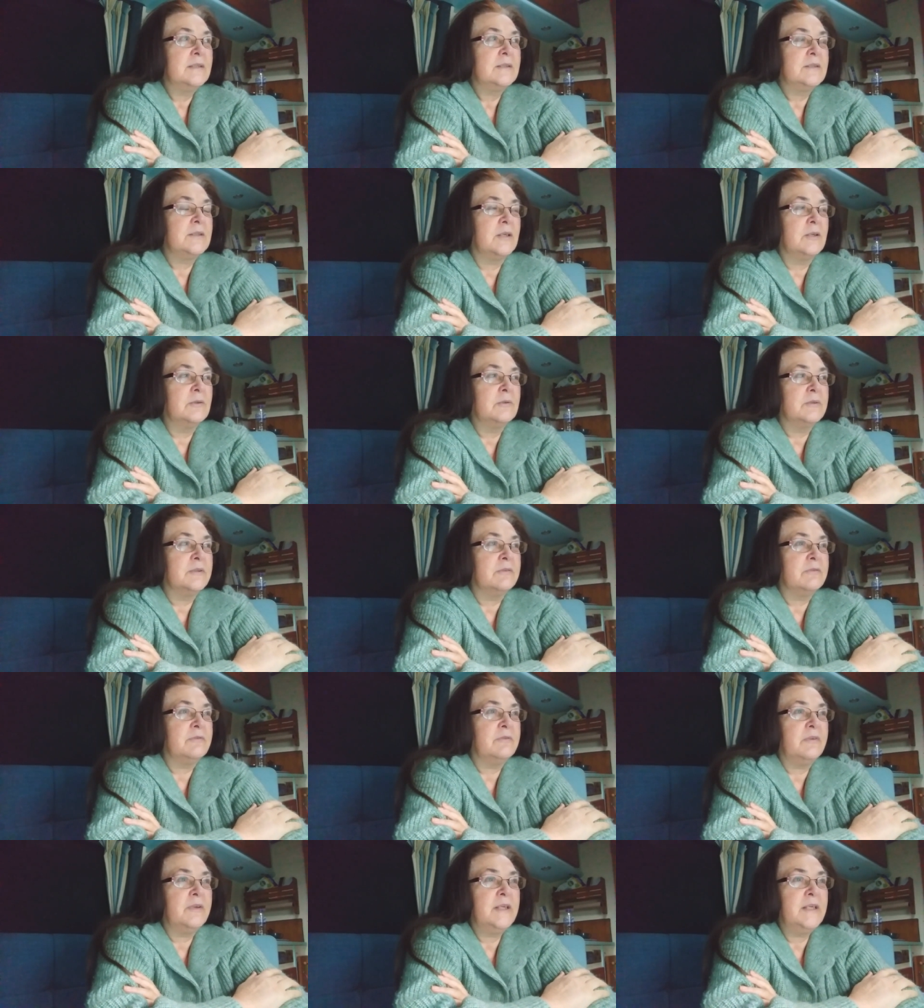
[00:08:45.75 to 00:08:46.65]
told to
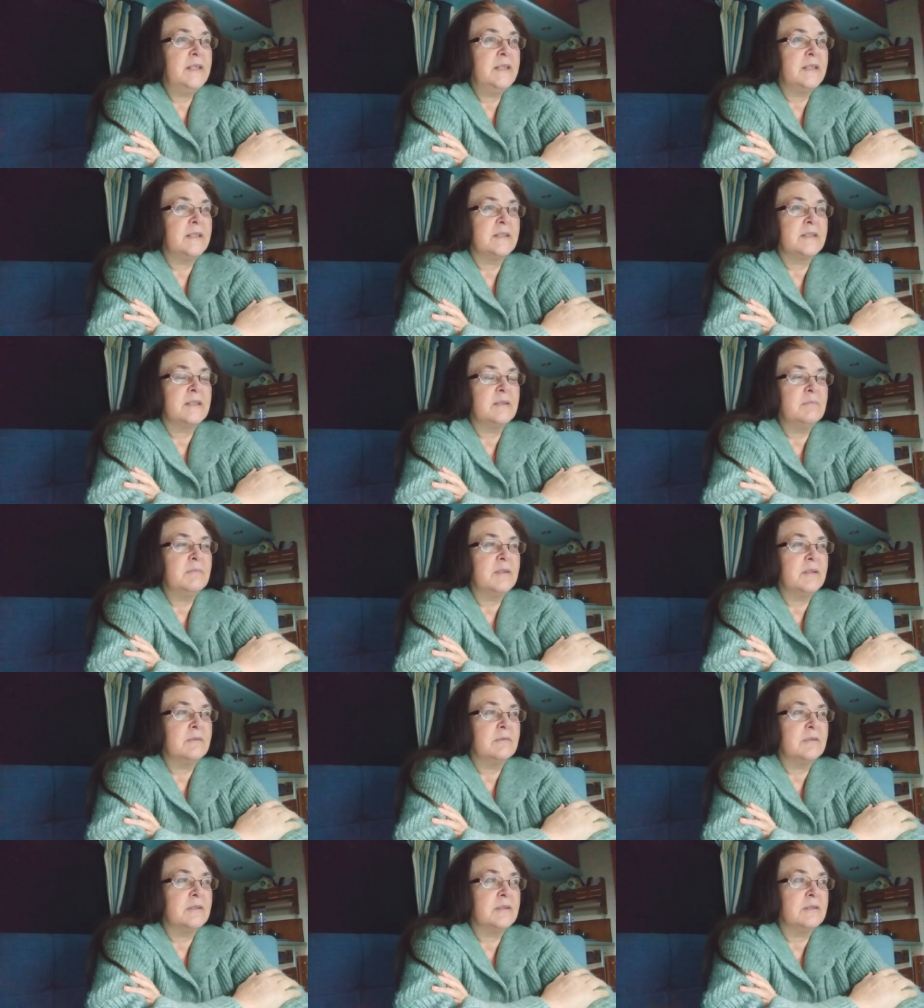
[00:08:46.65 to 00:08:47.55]
fear something
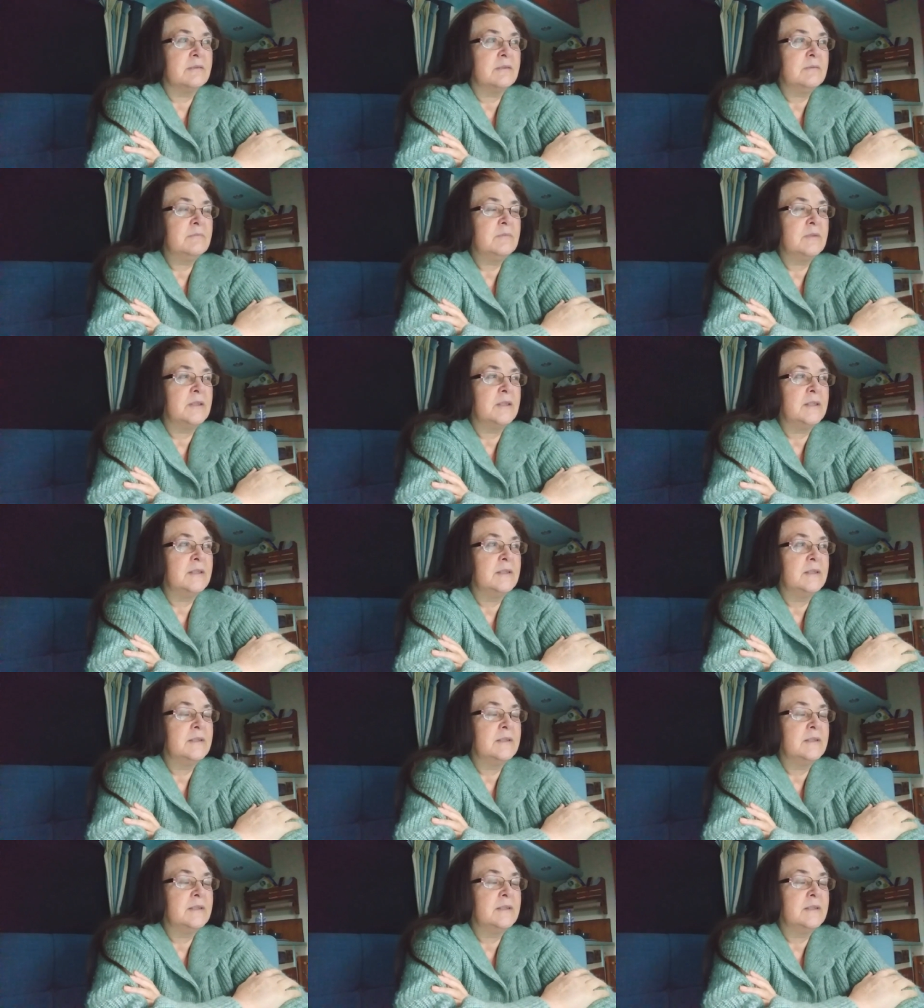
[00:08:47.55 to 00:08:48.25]
or other, haven't we?